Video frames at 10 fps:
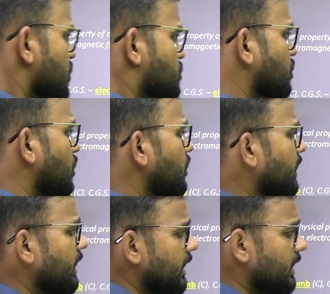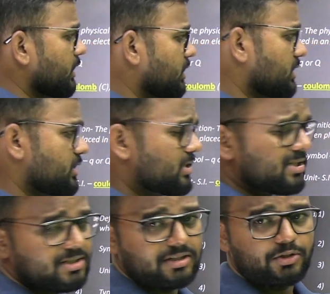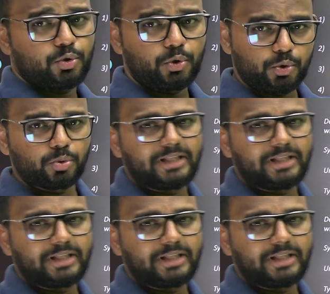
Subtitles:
So just to do